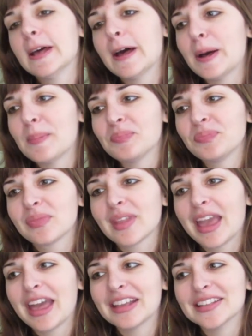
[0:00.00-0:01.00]
Um,
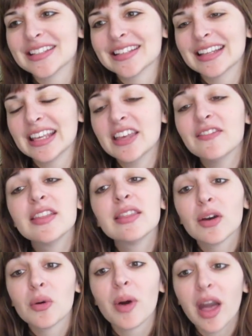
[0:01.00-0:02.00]
and even
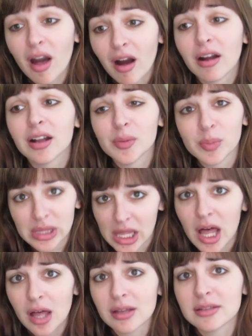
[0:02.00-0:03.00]
though my heart
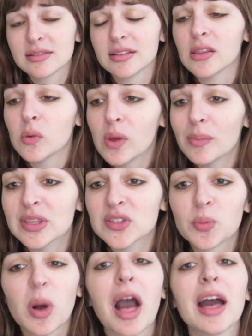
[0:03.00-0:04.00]
belongs to the
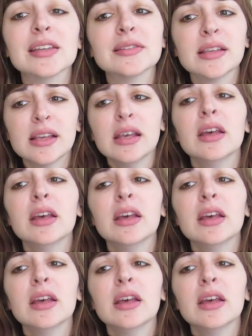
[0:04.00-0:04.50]
Women's Prize,